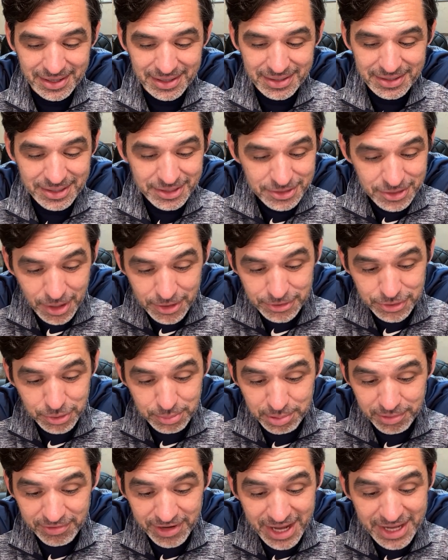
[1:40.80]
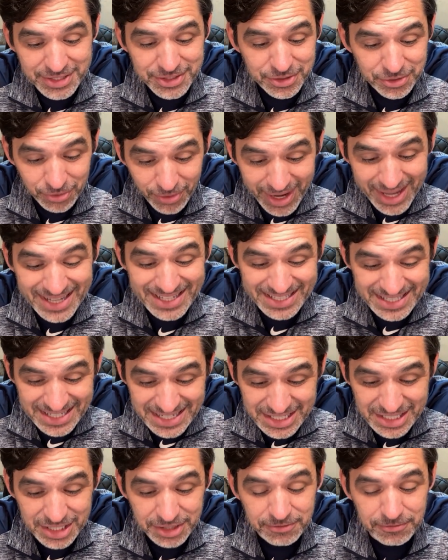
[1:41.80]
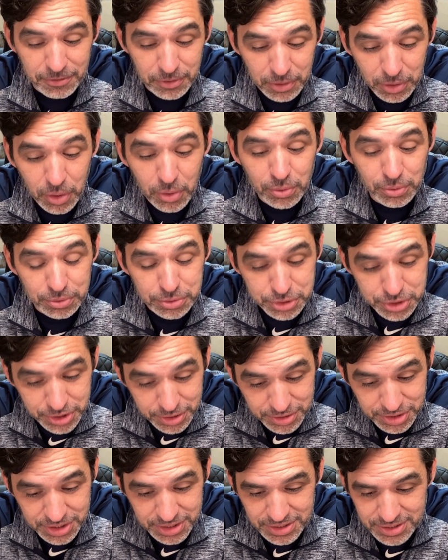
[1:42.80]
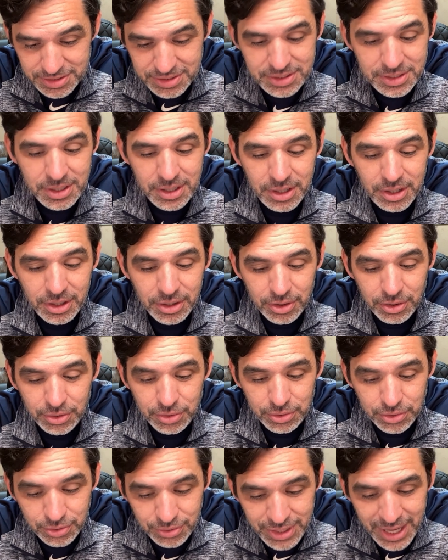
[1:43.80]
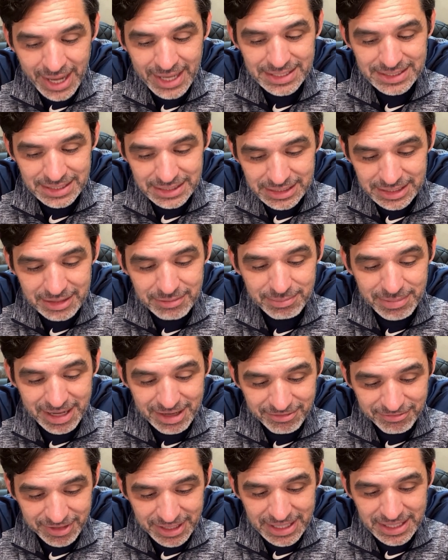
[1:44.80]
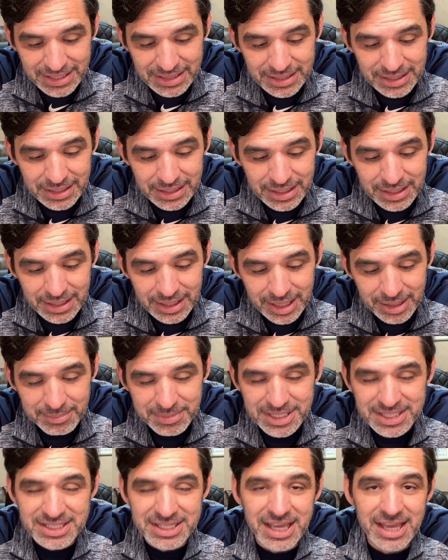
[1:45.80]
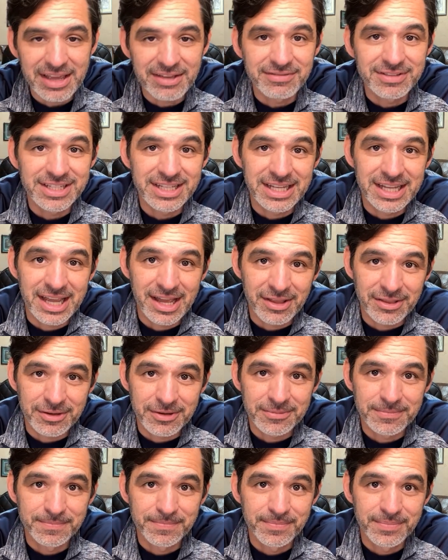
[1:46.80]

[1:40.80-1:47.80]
This also provides great teaching for local churches who unite to live by faith and be saved together.